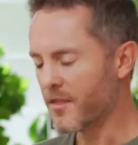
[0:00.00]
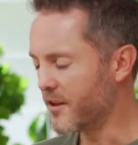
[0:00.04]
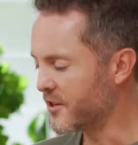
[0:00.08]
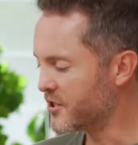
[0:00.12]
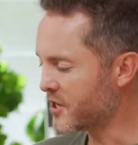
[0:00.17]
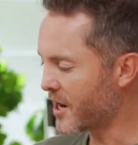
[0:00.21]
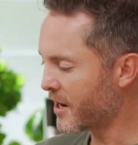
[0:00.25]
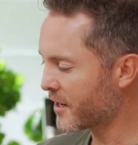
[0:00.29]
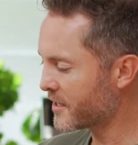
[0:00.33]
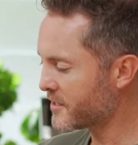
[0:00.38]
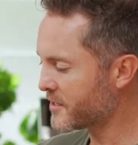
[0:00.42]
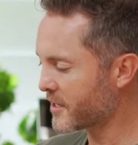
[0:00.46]

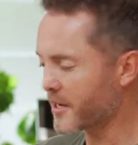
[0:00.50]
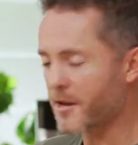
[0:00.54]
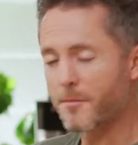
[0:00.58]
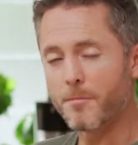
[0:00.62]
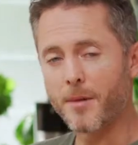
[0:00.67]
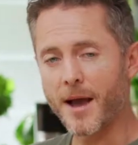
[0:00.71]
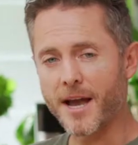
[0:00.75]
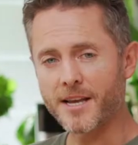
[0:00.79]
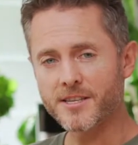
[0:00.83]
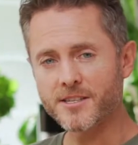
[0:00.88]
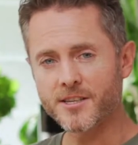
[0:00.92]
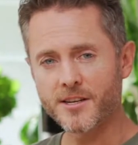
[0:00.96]
jug has a
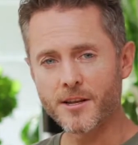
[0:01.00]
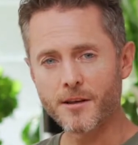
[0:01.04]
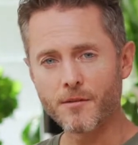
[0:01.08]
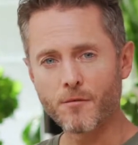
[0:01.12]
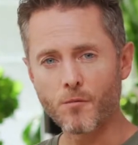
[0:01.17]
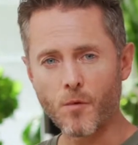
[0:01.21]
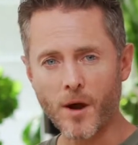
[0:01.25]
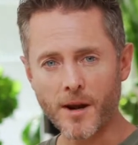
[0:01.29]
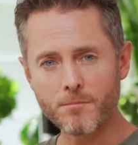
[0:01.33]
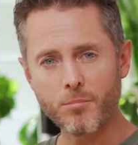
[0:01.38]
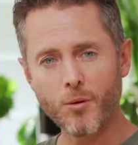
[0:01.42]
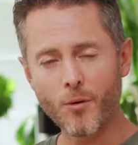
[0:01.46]
capacity of
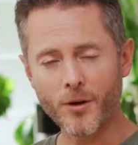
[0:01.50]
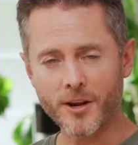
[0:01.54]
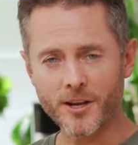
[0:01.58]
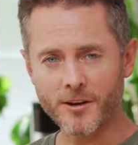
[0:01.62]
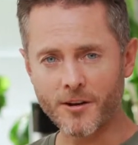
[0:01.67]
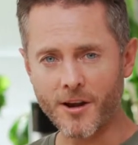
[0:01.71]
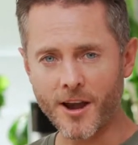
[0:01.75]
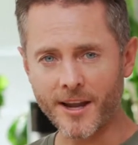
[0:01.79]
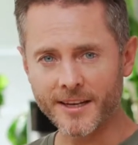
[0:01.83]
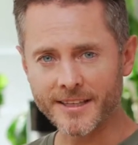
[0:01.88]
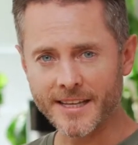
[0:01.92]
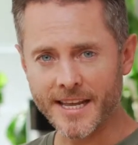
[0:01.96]

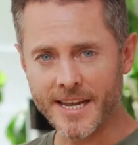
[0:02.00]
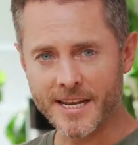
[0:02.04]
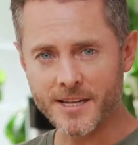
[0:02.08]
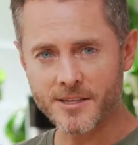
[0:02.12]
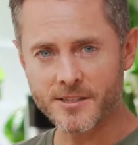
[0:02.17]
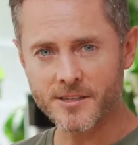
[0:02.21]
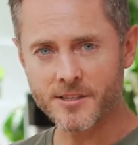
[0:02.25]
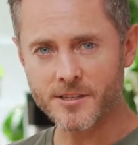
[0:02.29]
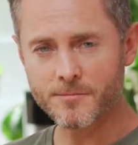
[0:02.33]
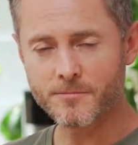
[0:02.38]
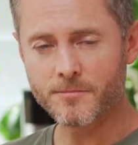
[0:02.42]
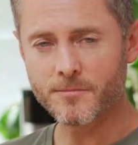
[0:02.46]
1.9
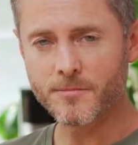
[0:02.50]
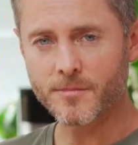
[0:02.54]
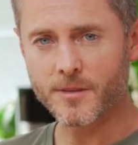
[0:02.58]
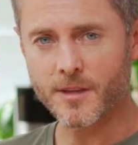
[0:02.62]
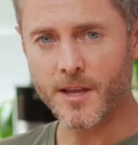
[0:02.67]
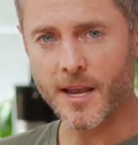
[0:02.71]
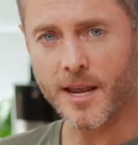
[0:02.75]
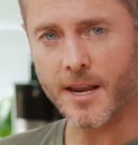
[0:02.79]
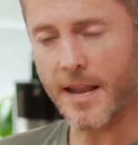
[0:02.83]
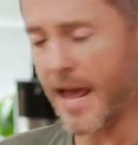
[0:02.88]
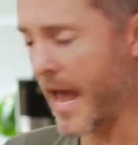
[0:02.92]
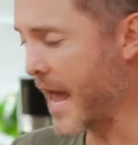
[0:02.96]
litres.
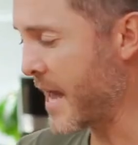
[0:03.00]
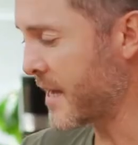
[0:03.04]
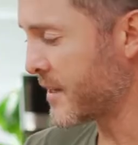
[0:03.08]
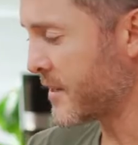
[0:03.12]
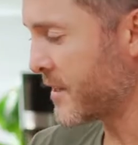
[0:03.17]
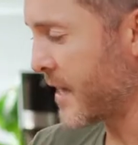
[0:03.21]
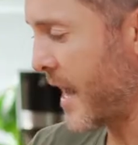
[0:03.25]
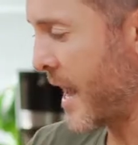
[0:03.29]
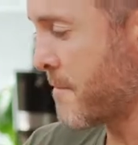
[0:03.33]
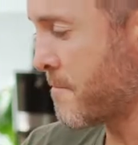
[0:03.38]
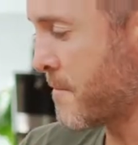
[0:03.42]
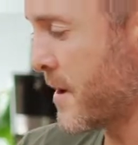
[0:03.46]
It has
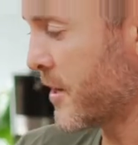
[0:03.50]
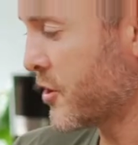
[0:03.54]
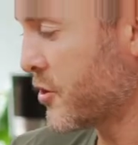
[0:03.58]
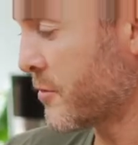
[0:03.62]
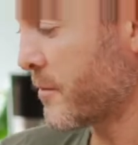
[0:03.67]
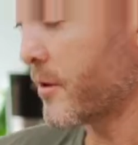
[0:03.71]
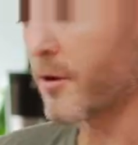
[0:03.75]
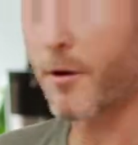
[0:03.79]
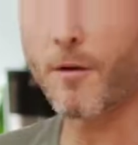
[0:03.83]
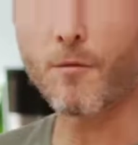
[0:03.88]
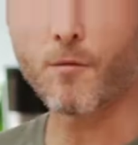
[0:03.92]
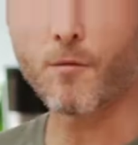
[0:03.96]
a measurement of